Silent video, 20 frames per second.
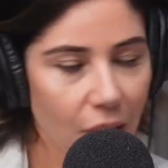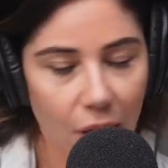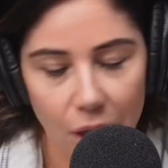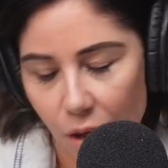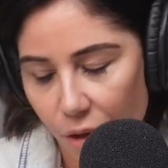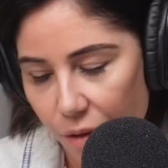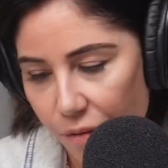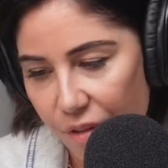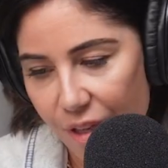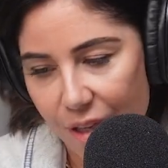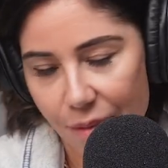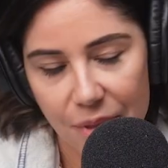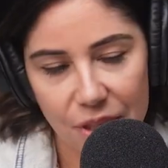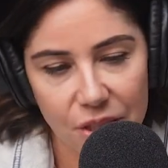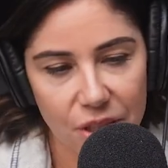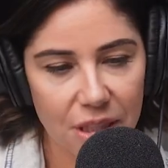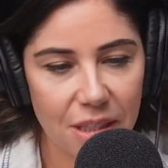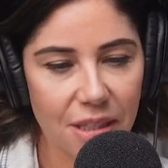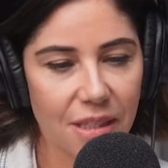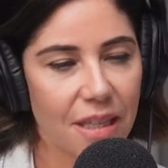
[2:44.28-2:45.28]
a lot of the
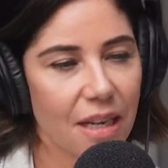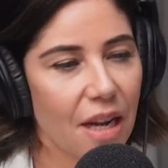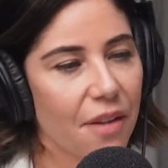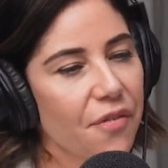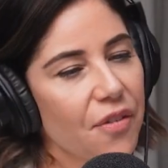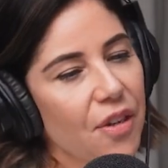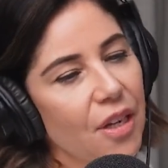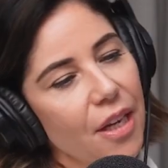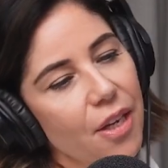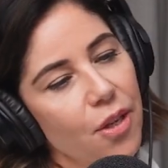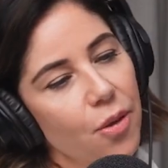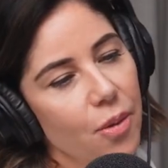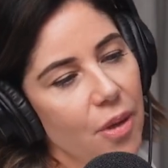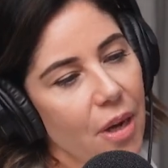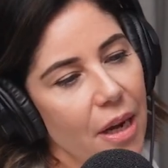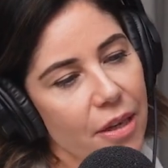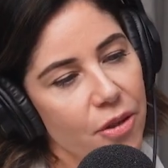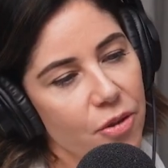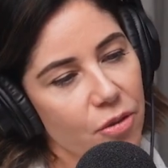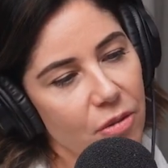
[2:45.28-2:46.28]
images and I feel like you and
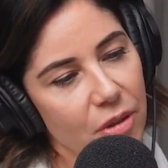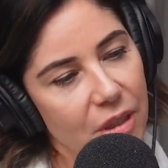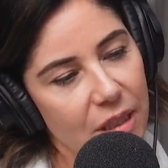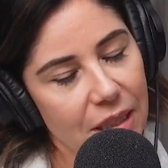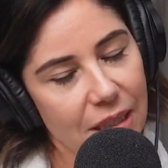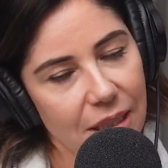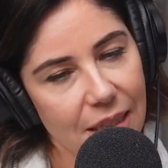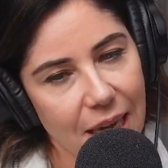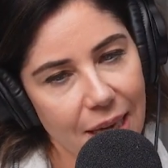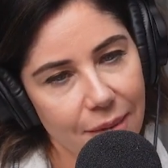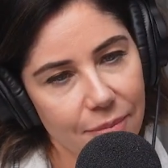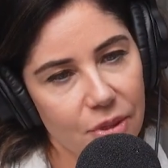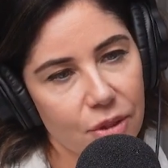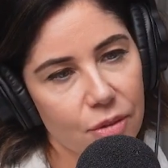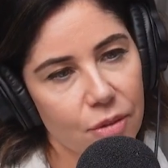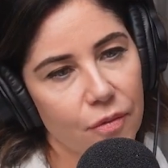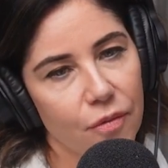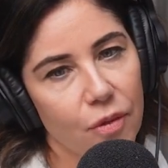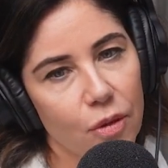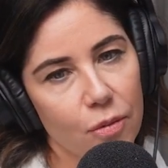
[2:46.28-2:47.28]
I are drawn to the same
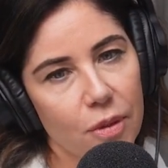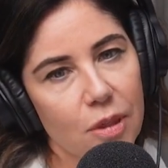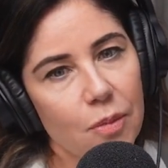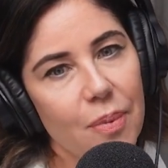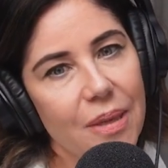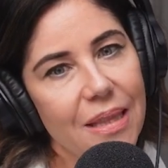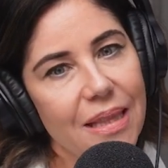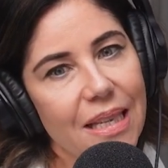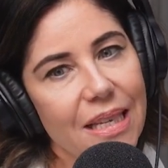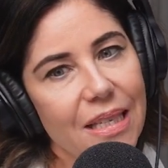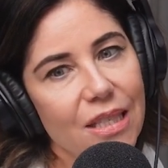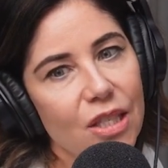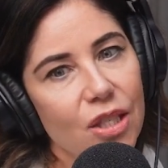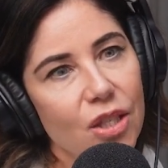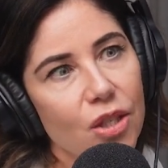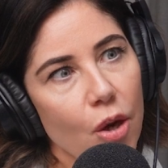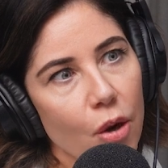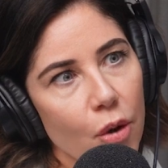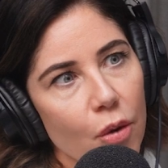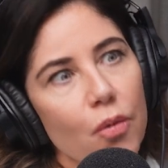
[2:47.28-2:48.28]
sort of looks, but they're
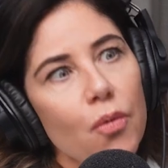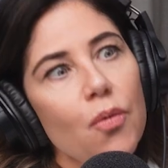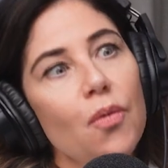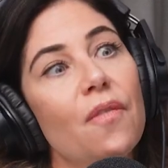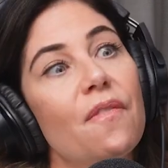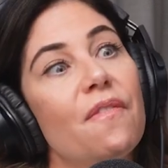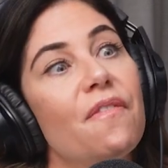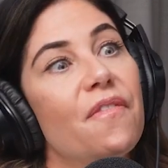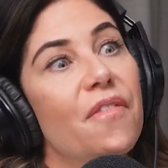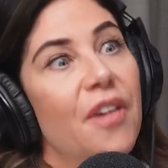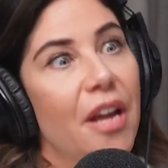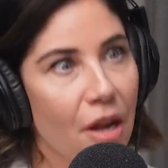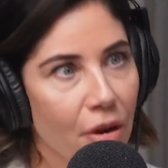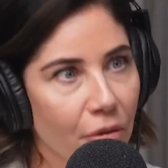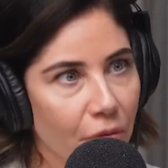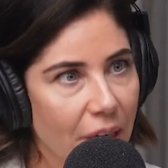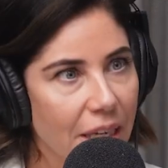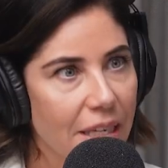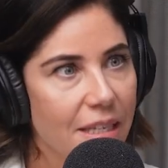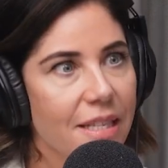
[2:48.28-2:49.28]
so
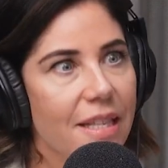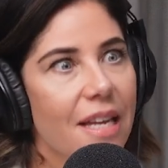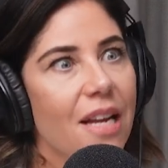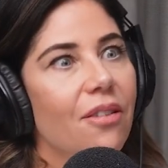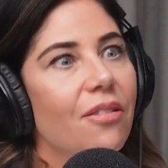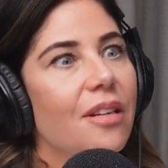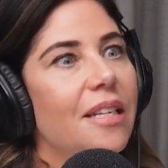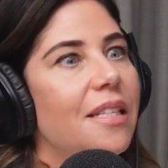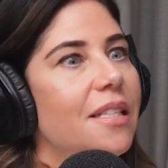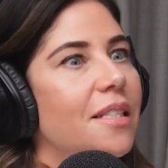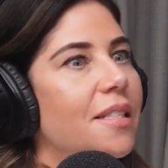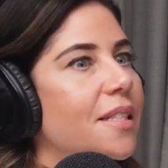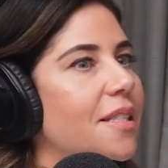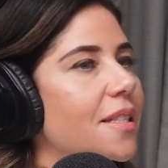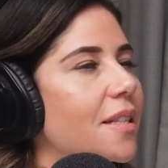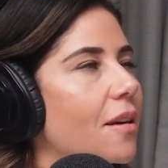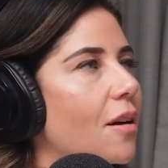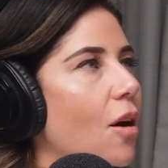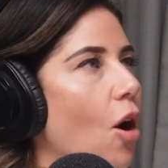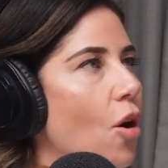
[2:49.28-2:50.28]
varied. There is
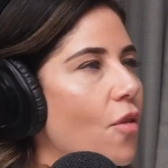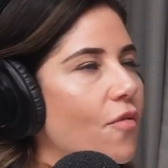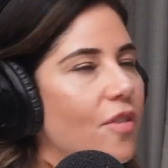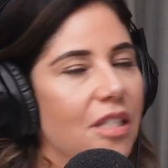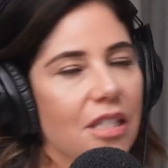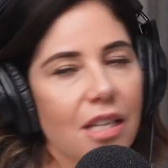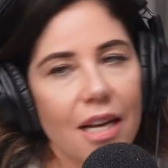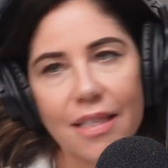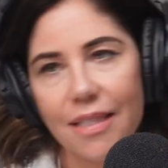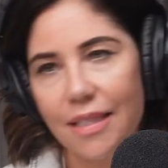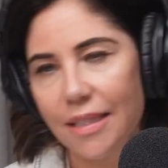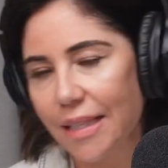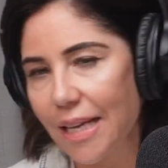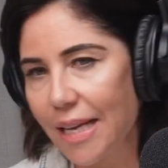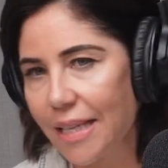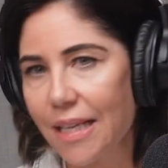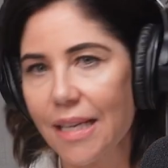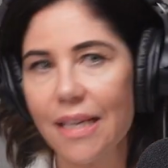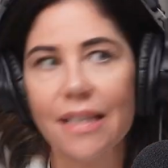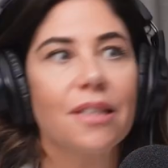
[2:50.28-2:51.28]
oversized
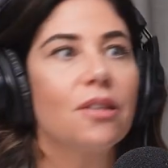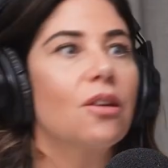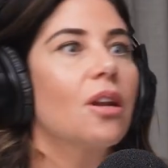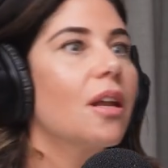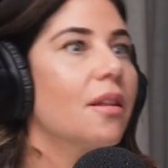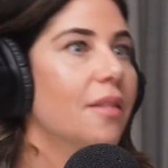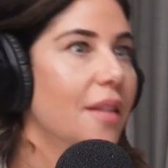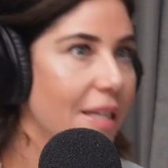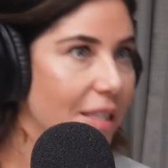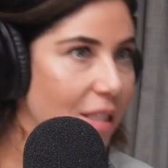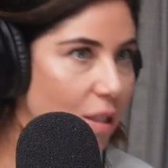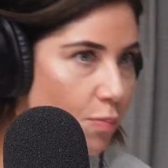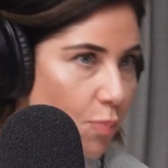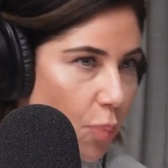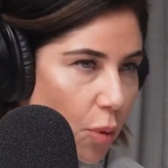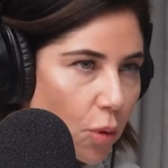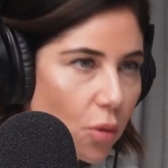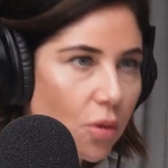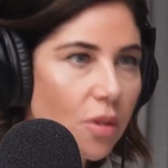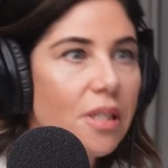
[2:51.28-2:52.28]
leather, there's
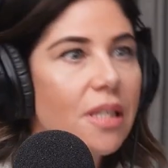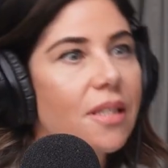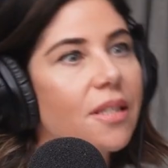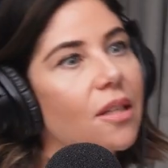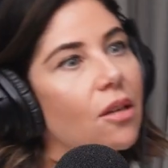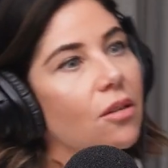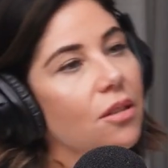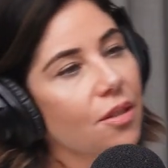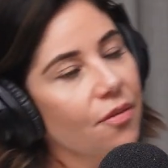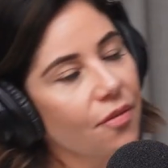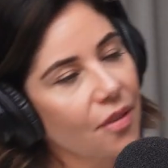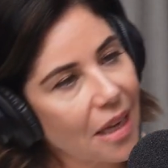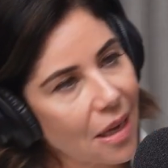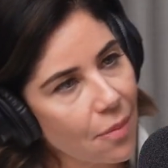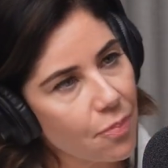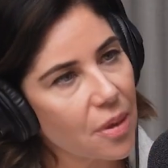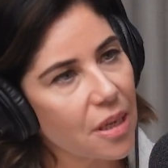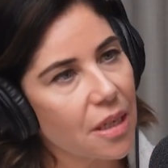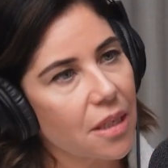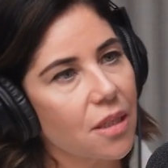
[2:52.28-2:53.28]
boots, there's lots of
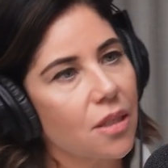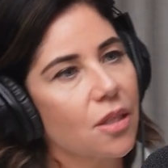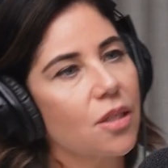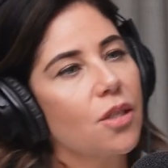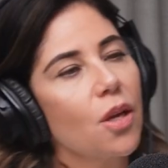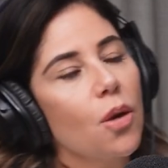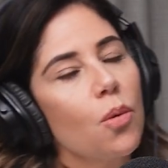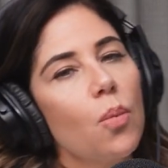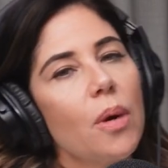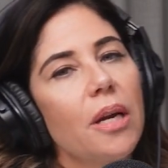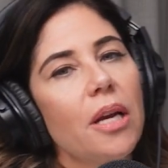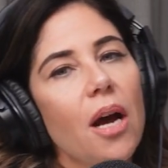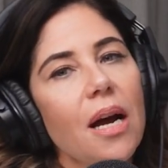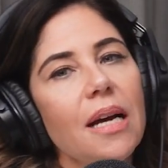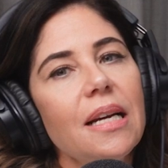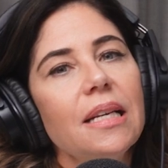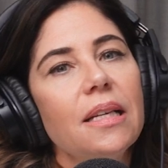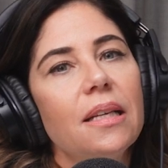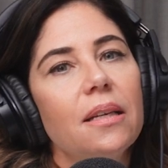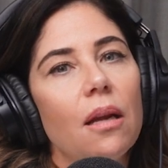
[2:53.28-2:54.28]
leopard. So when
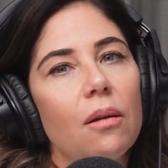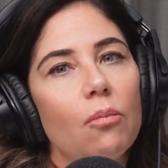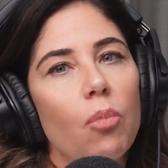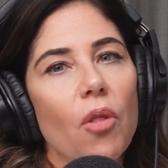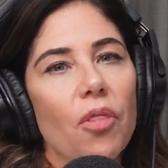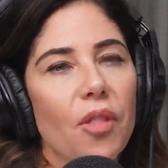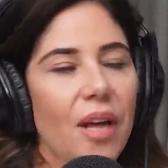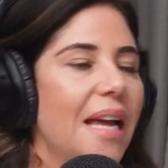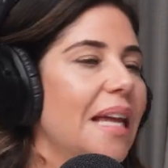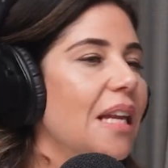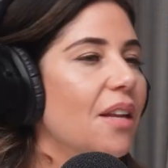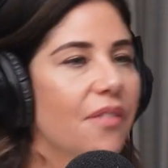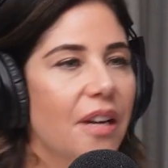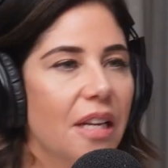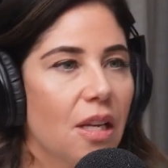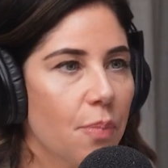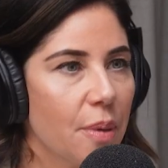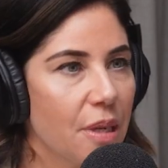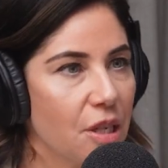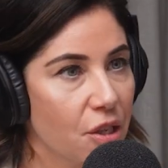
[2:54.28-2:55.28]
I want the
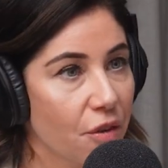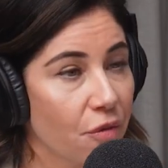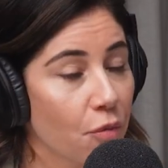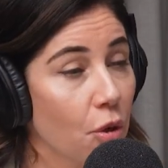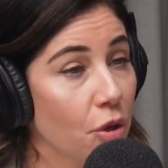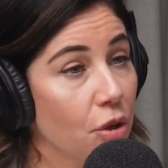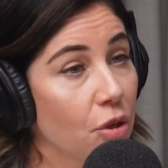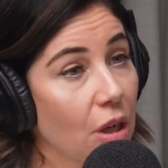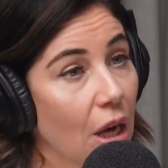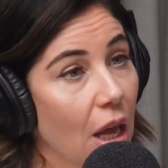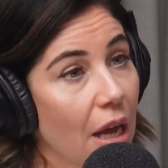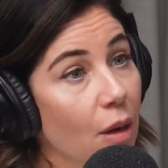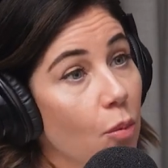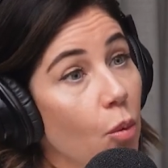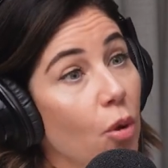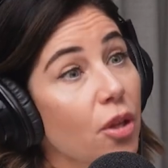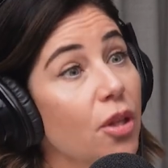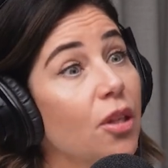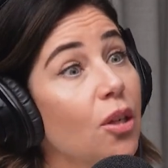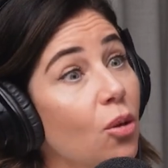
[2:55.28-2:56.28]
elevator pitch of what you like,
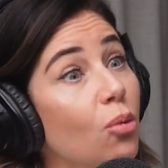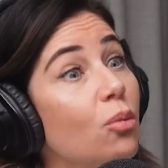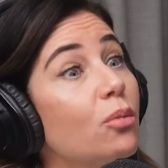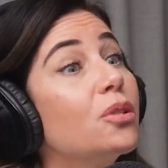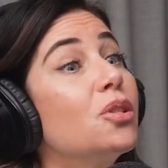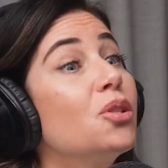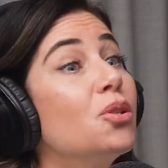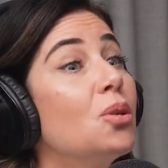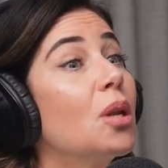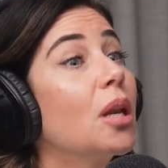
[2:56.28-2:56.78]
what are the looks you